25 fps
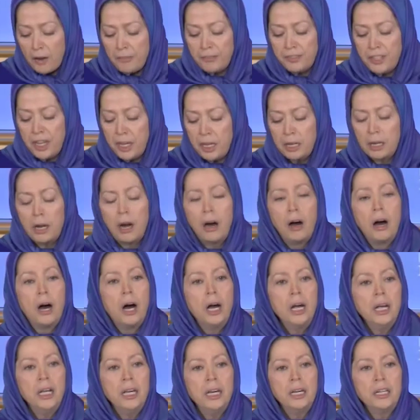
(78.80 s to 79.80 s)
of their
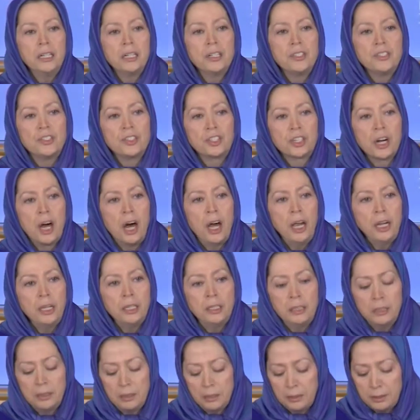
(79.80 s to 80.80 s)
hunger
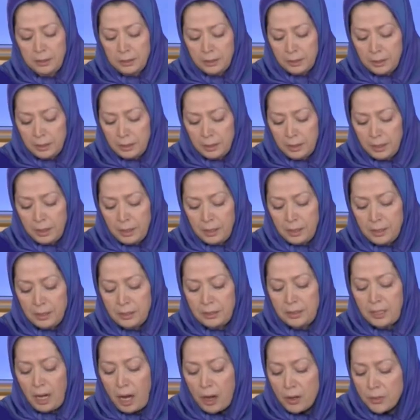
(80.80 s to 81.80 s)
strike.
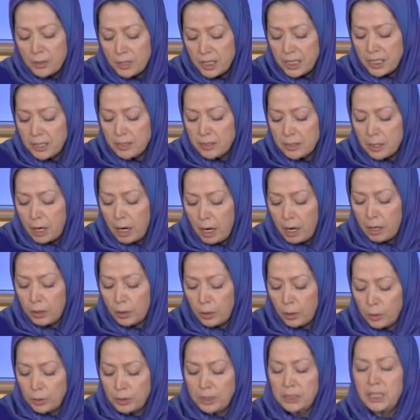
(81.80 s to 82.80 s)
Thousands
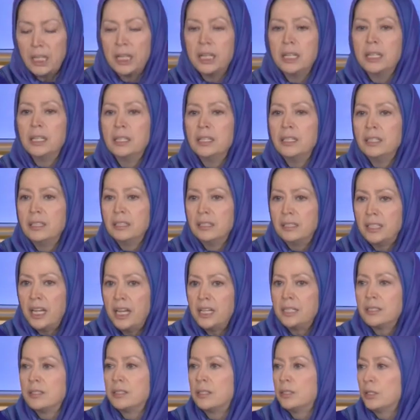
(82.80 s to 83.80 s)
are on the
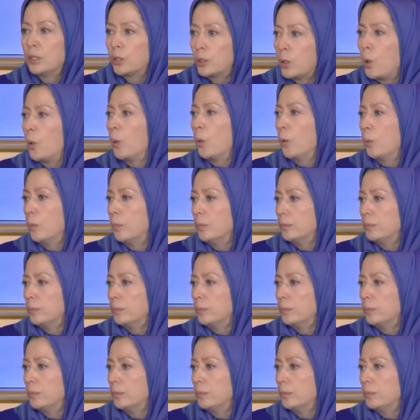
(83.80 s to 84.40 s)
death row.